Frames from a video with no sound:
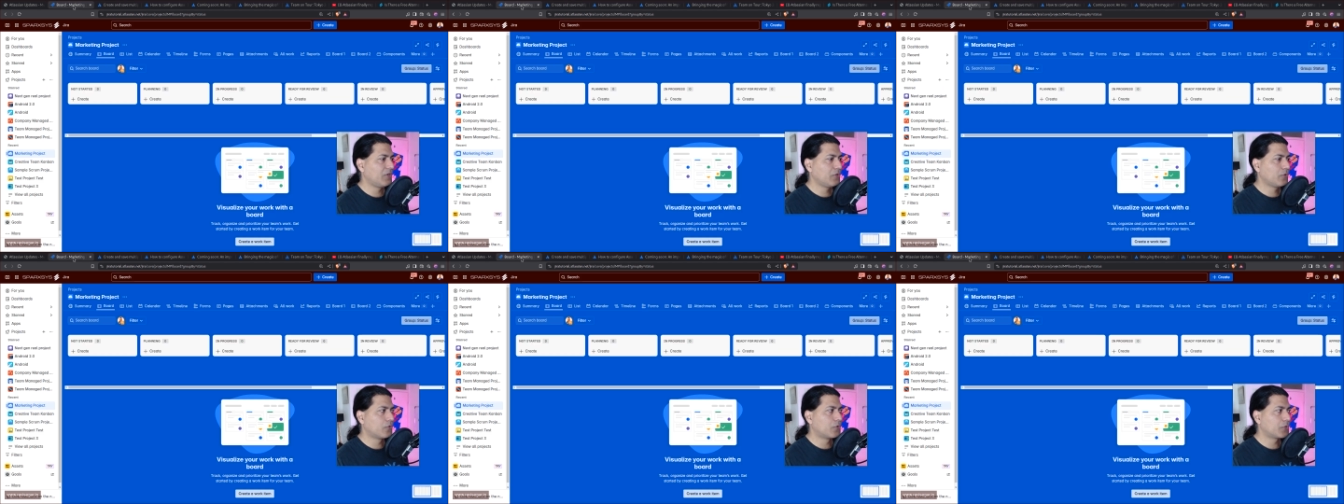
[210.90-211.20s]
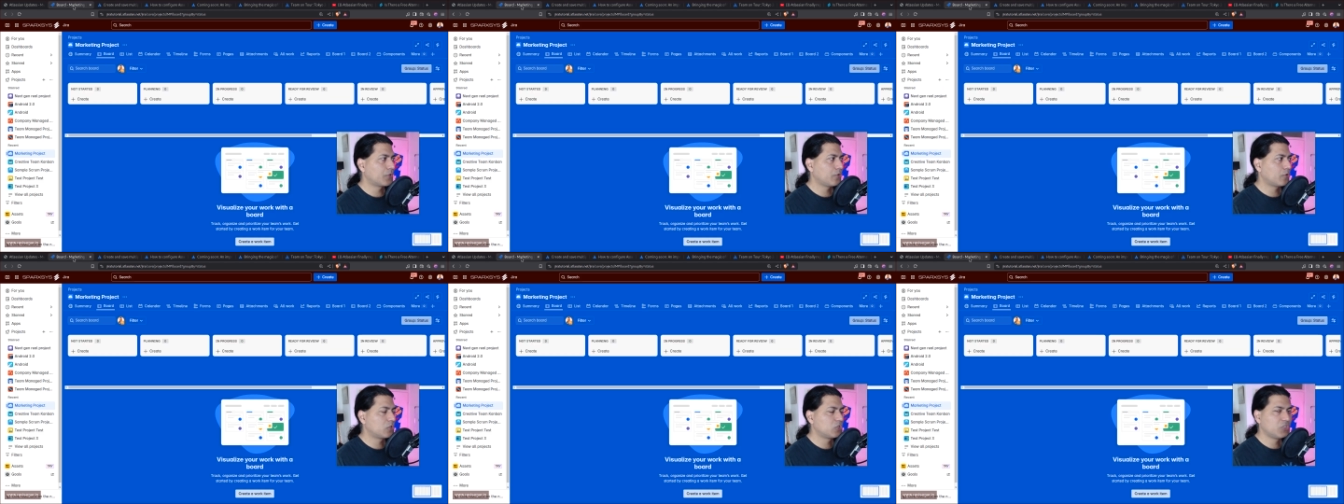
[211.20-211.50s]
When you
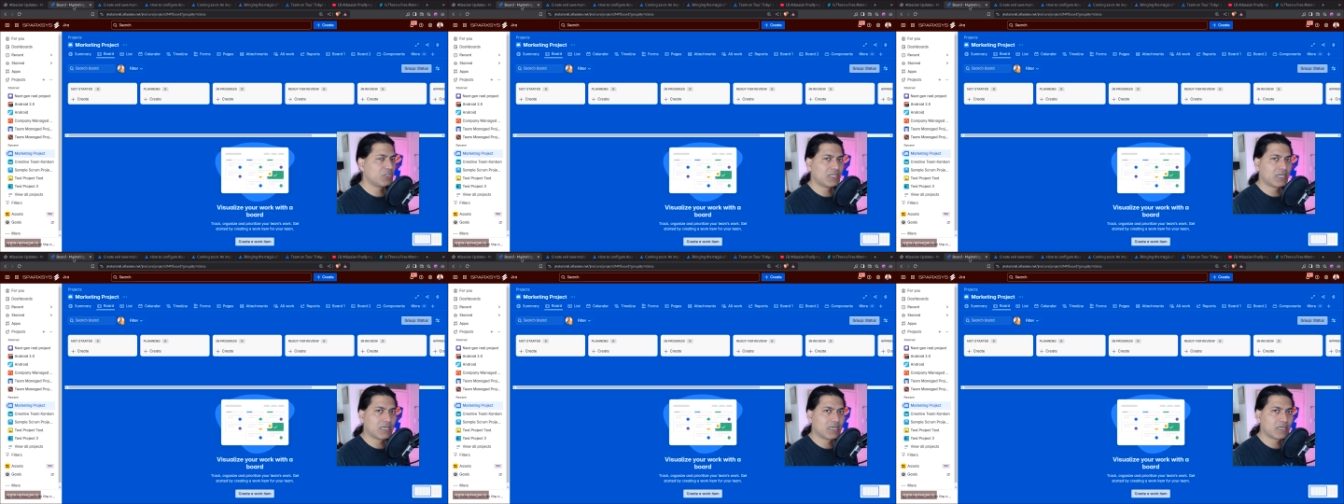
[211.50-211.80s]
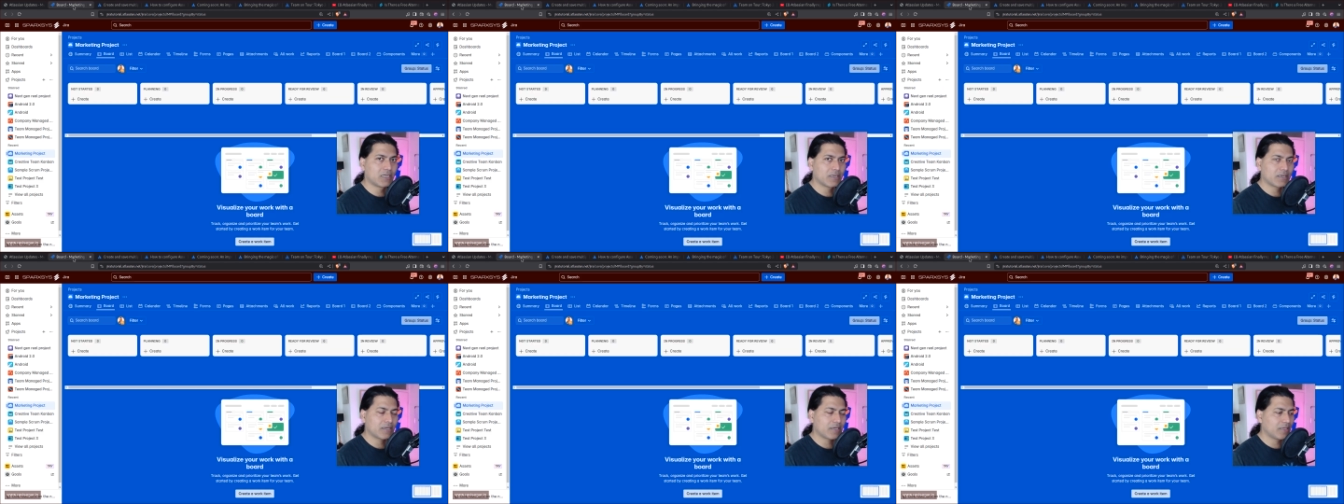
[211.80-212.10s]
go to your
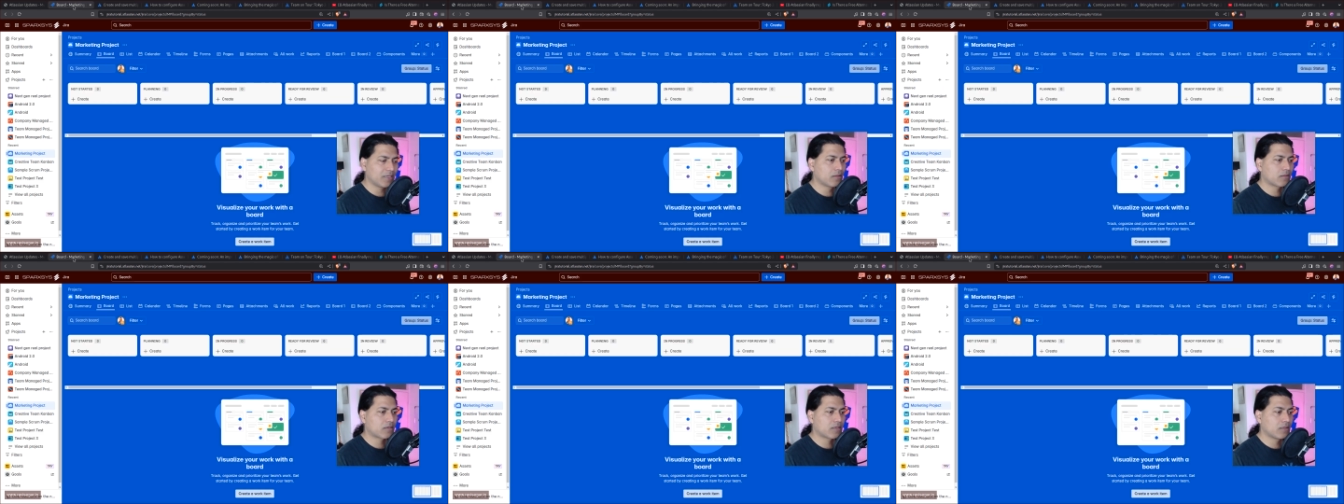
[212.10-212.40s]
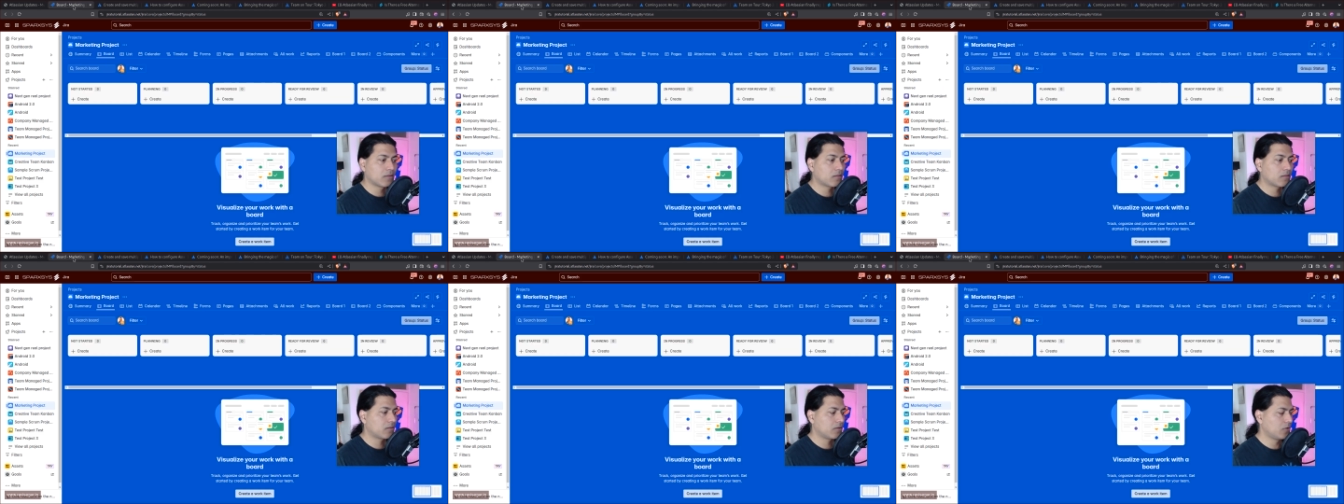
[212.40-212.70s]
Jira
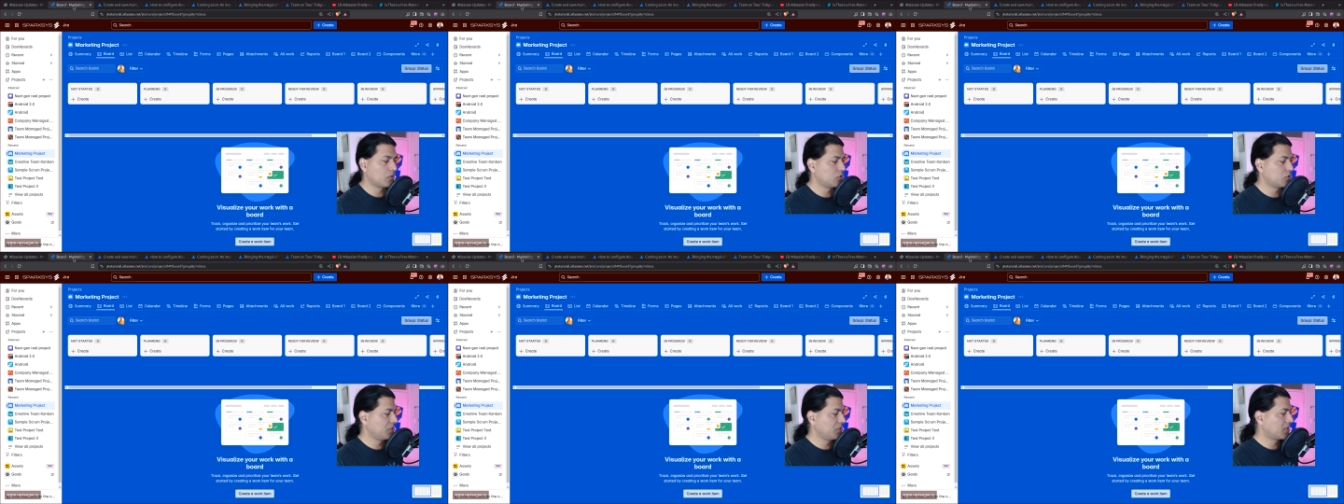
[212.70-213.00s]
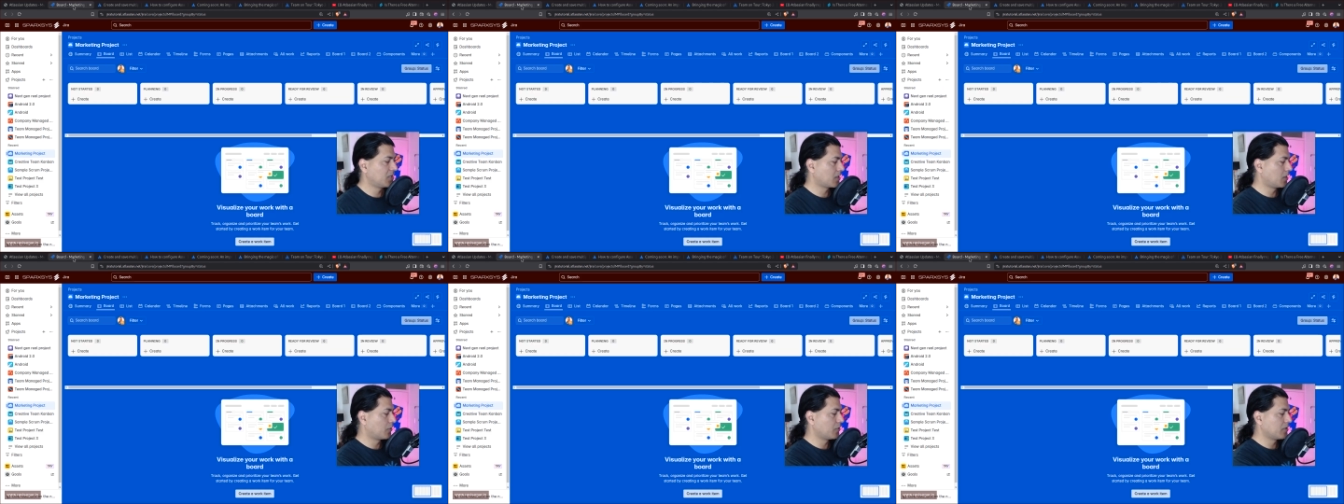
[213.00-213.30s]
instance, your
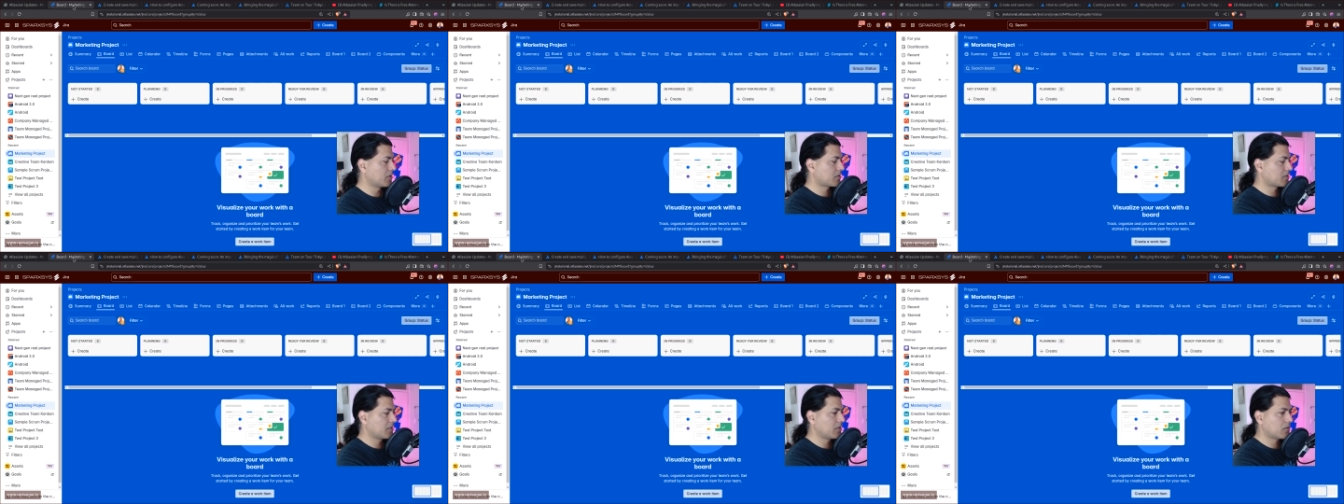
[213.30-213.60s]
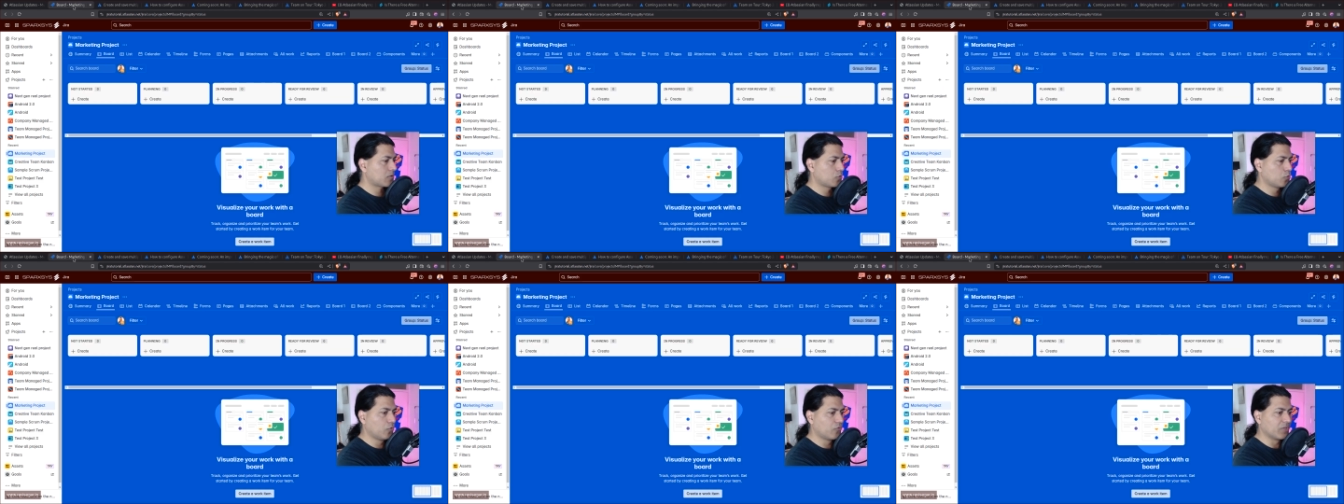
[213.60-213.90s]
Jira Cloud
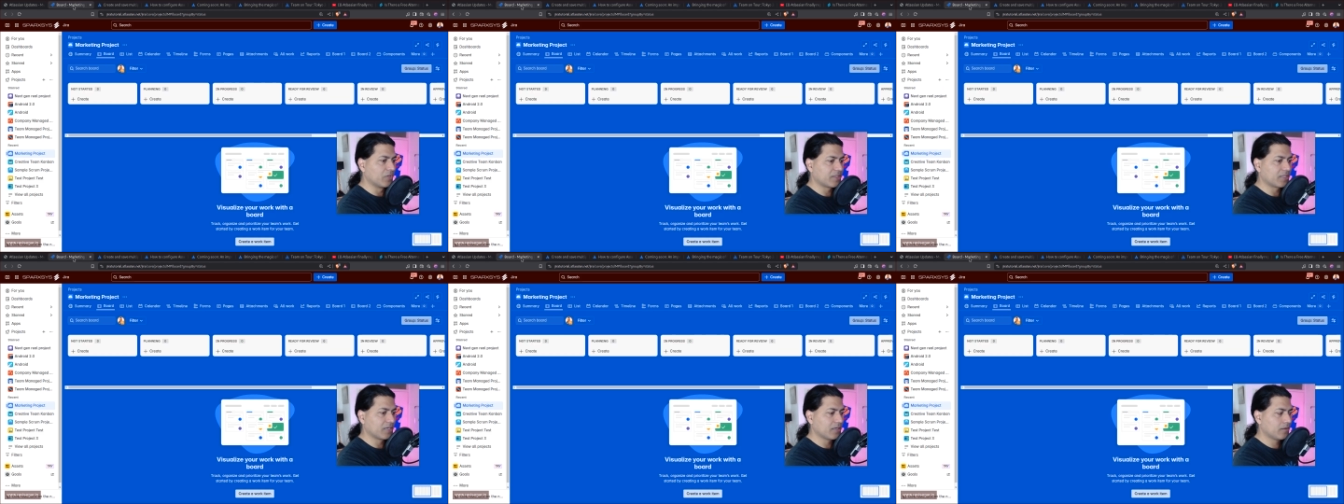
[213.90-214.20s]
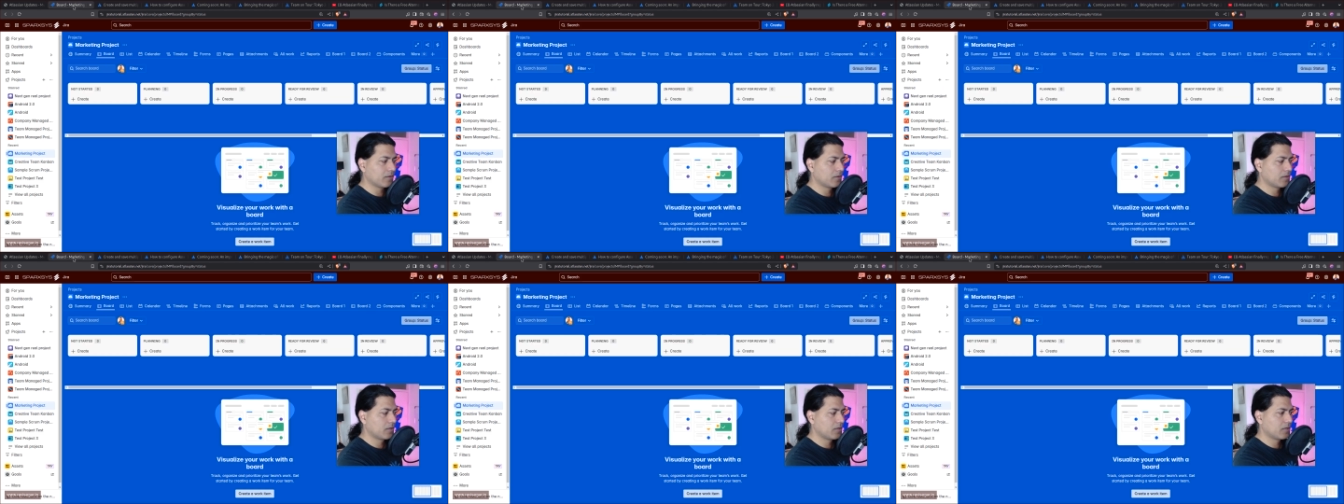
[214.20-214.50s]
instance, do one
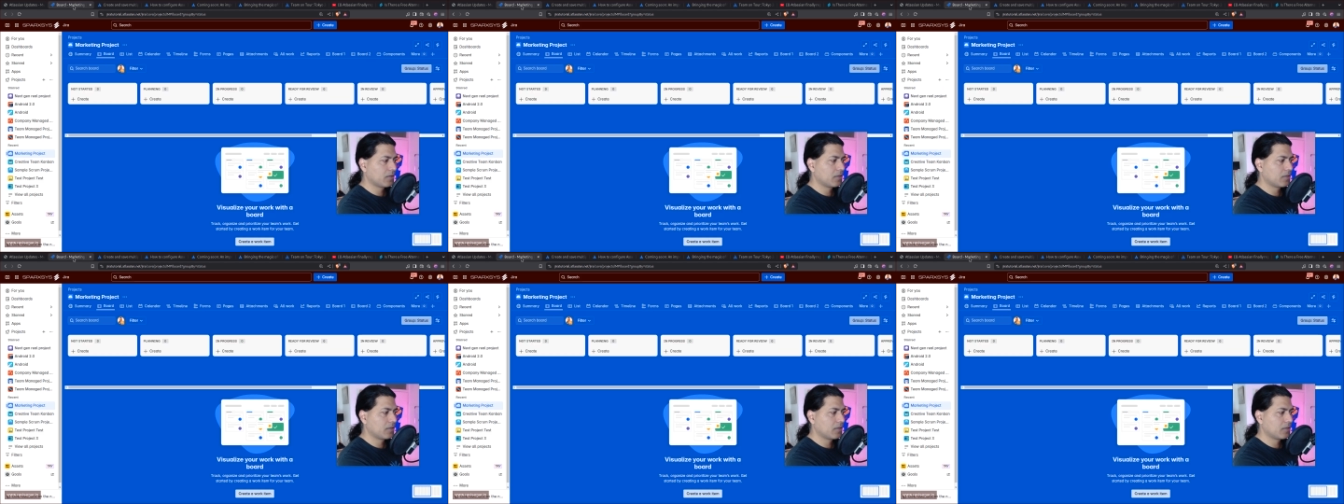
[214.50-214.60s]
thing.